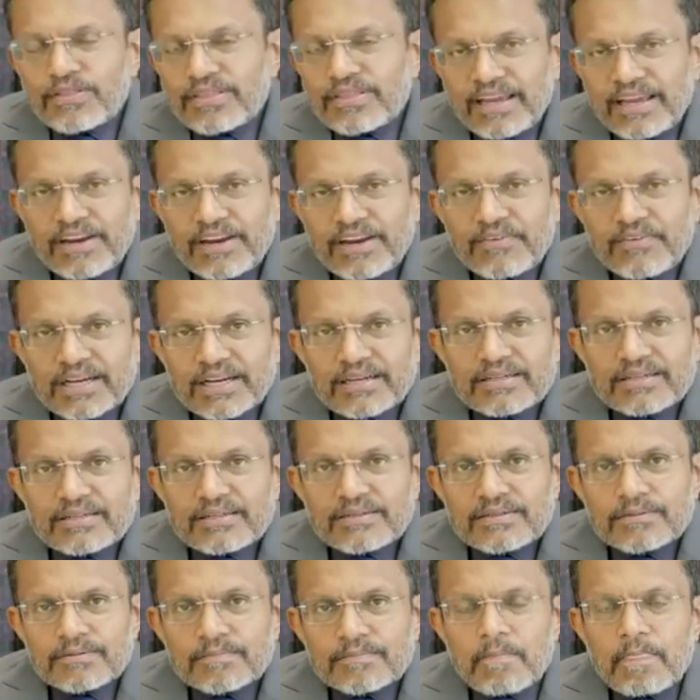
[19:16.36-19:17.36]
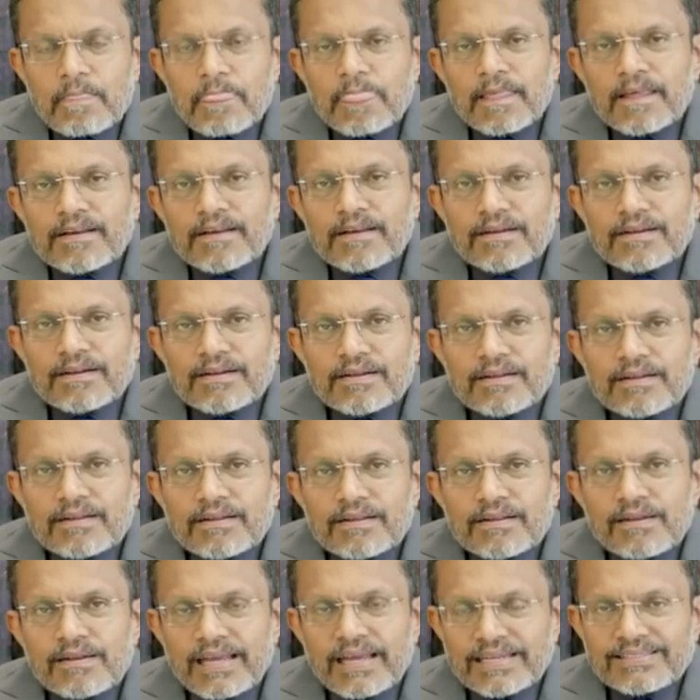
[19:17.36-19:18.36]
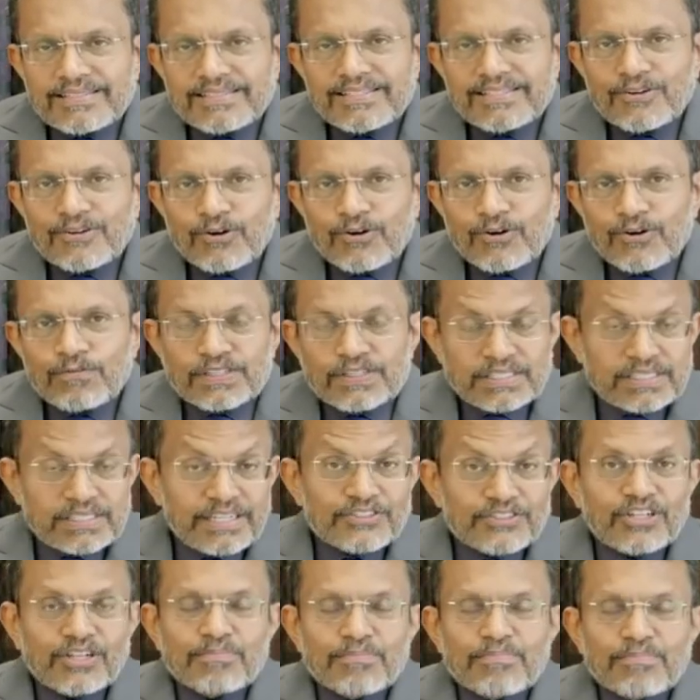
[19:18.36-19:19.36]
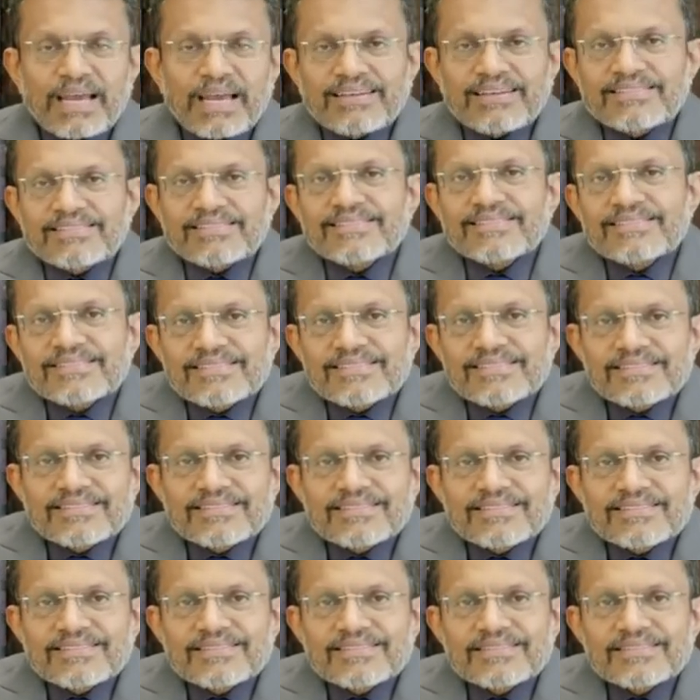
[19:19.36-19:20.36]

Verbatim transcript: Fourth area, net zero for central banks.